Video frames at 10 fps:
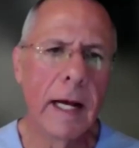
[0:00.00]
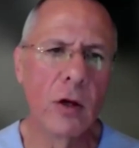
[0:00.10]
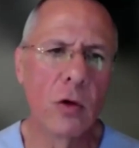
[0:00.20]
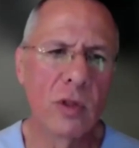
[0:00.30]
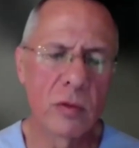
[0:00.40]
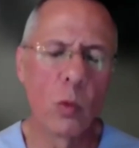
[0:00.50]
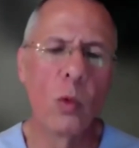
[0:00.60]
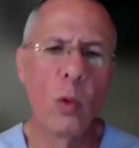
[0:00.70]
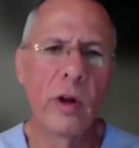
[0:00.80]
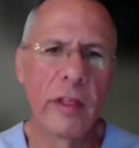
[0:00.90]

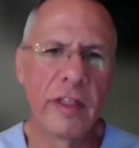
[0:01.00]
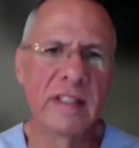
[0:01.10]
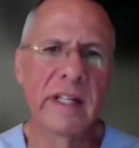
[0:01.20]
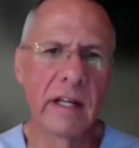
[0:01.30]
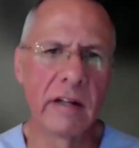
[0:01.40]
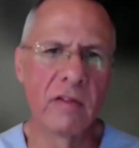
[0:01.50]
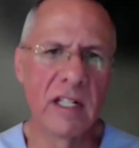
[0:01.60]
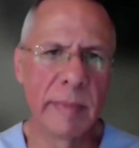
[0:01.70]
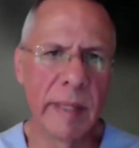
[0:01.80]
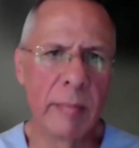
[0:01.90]
one of the things that I
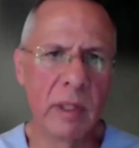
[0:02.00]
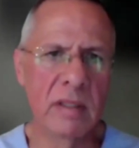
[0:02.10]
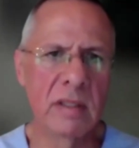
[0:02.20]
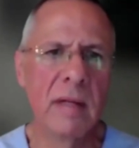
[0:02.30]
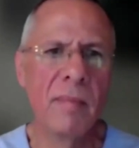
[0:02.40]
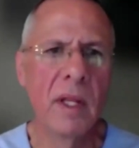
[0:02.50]
advise people is